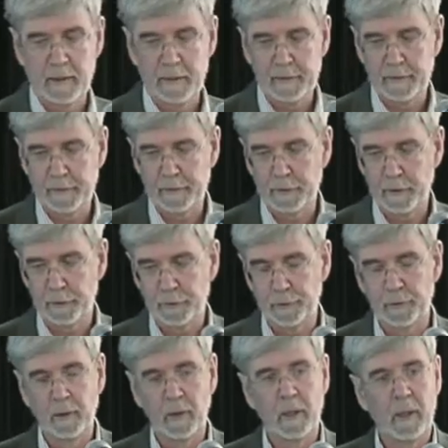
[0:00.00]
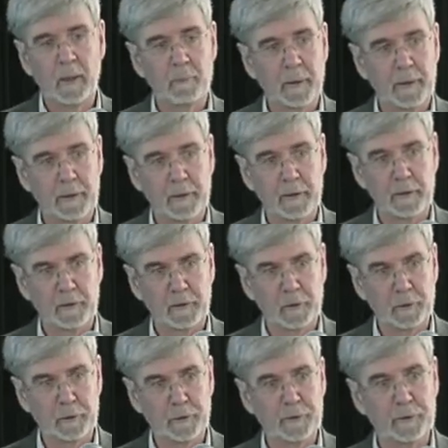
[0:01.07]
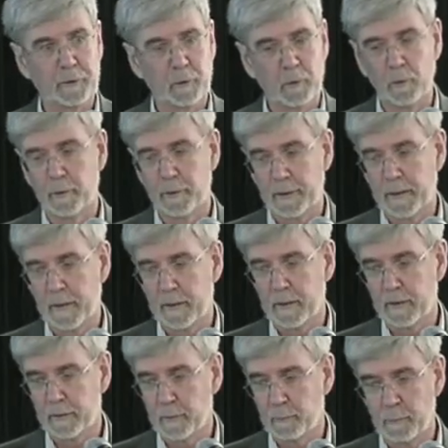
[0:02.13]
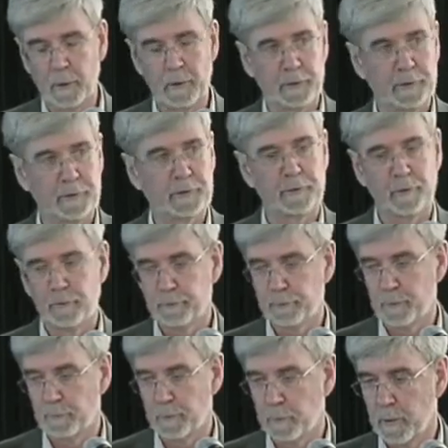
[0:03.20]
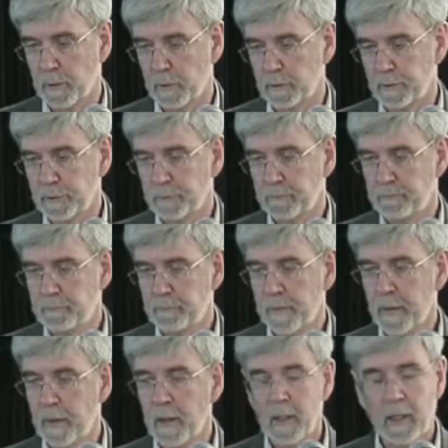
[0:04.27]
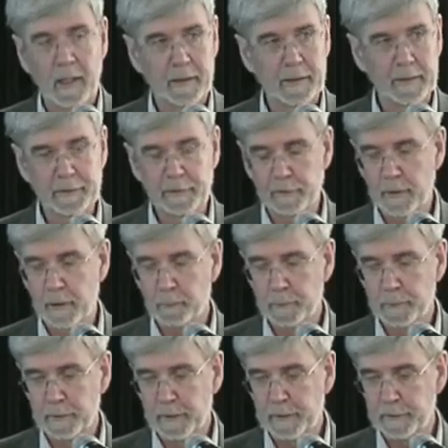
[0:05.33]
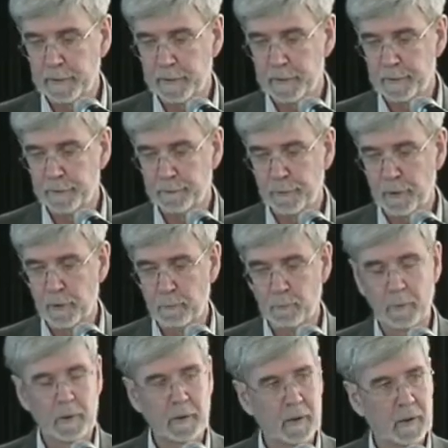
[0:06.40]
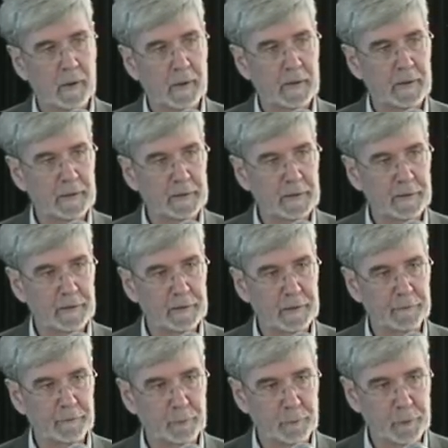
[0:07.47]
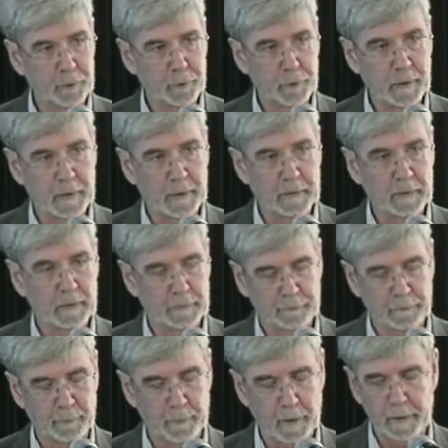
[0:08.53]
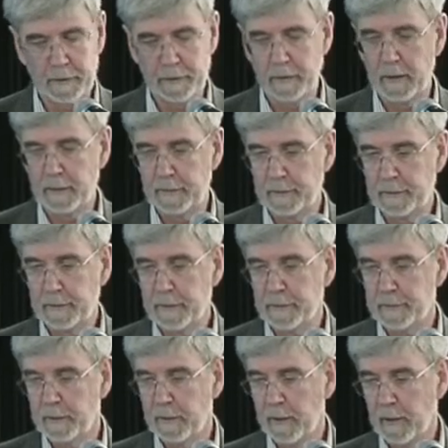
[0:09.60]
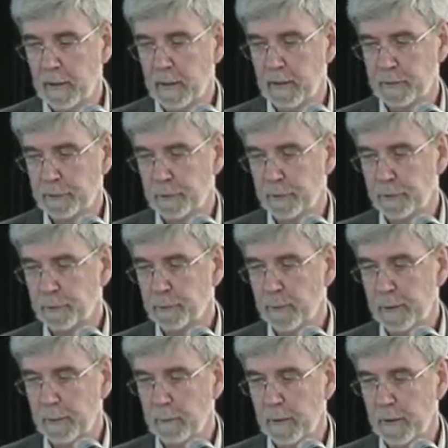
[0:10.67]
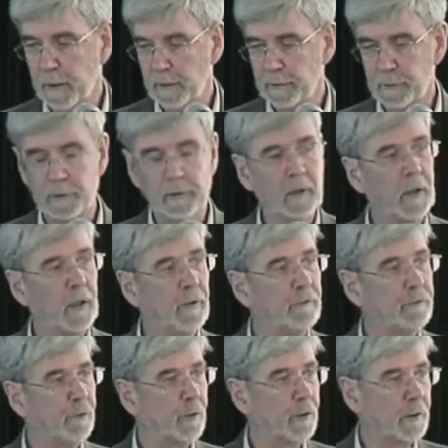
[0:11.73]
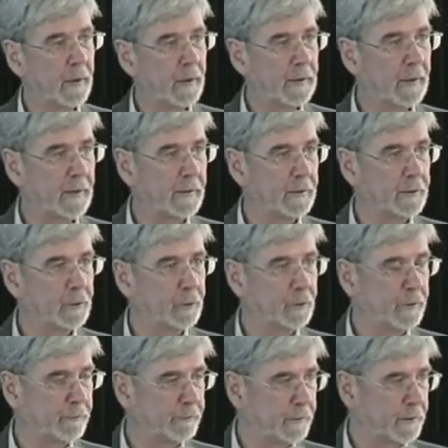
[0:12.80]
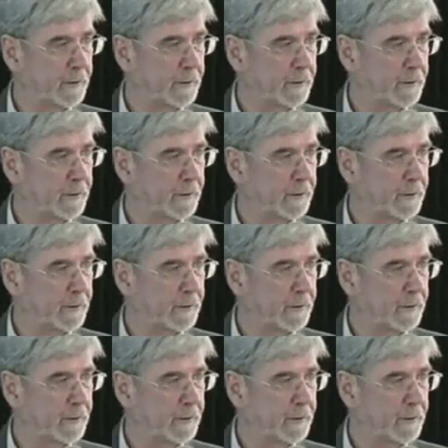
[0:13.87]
into the ocean, but it includes all of the other components from the models. These are our projections from essentially from 1996 through to 2100 for, again, the two different